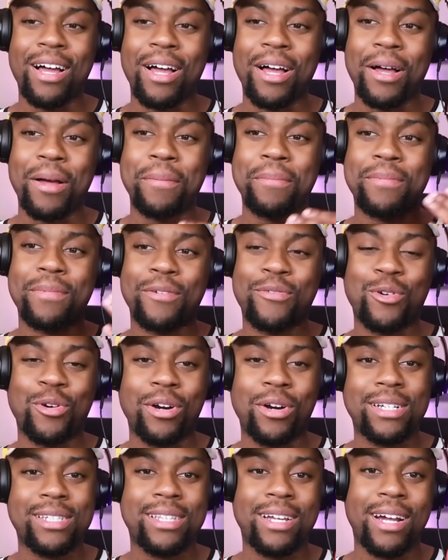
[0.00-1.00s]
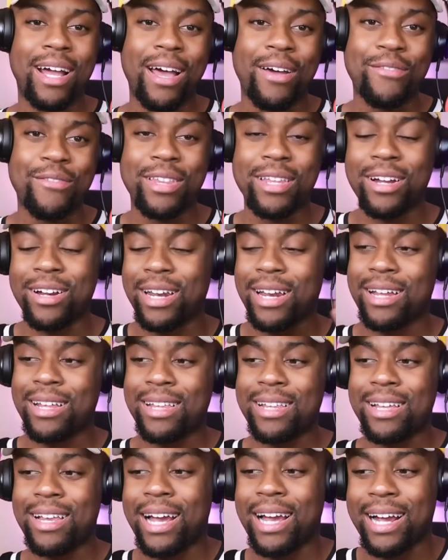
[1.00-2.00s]
Of course, they're having their
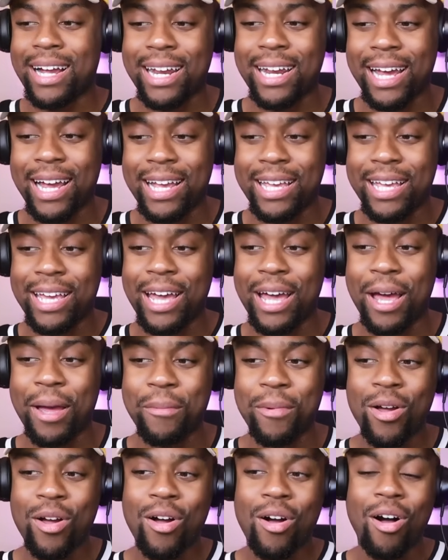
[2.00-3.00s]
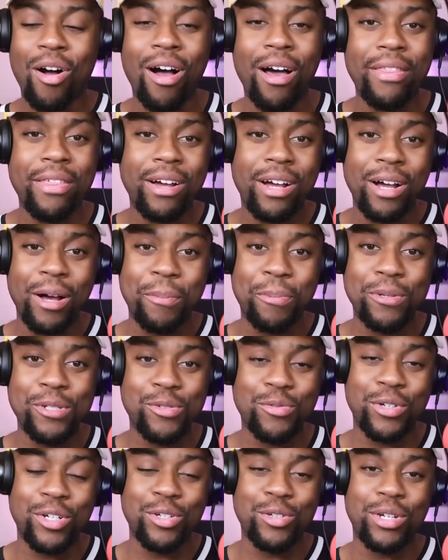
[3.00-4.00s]
like a nightcap. All the couples
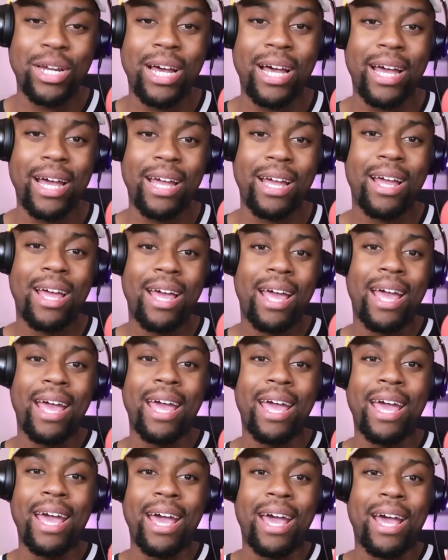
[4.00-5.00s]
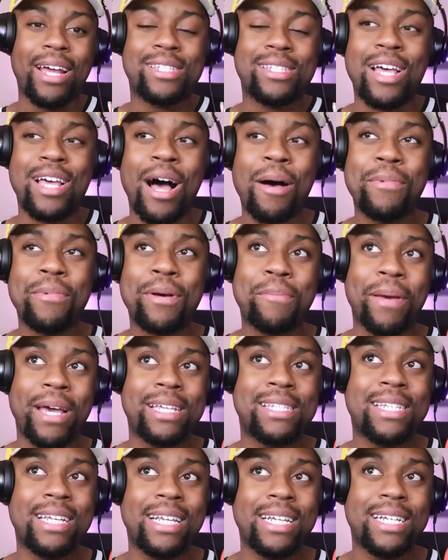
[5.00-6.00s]
reunite, and Salma
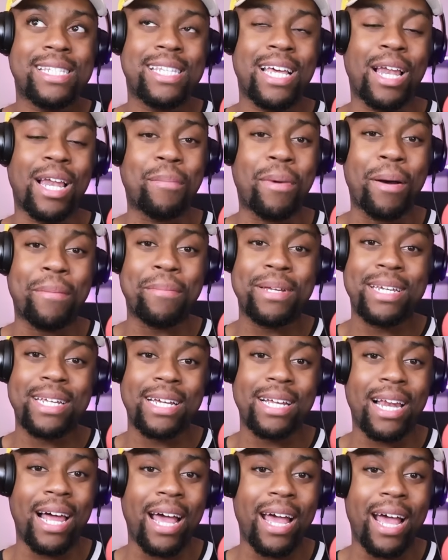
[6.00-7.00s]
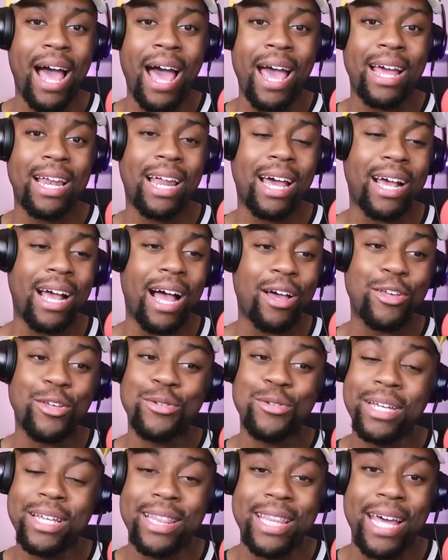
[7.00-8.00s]
basically is telling Mama D, like, I ain't like how you
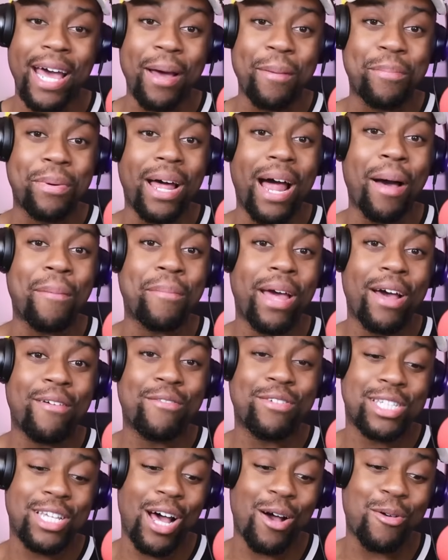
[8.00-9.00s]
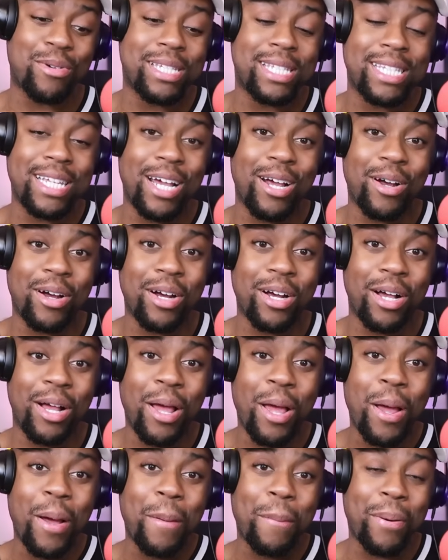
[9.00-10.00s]
did that, but I'm gonna have a talk with Sierra
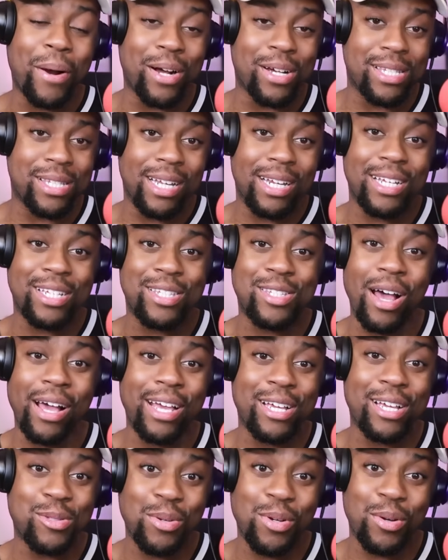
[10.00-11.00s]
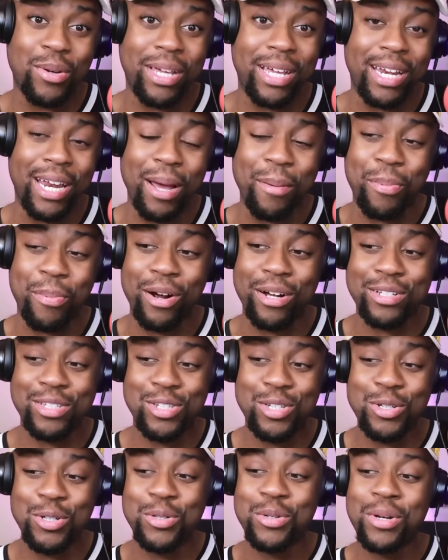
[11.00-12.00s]
personally. So I guess we're gonna get that part
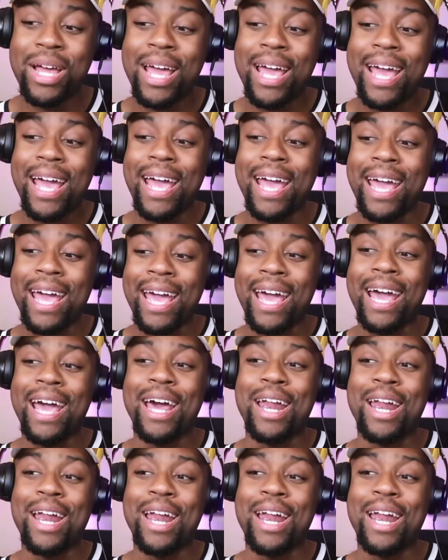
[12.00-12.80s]
too. And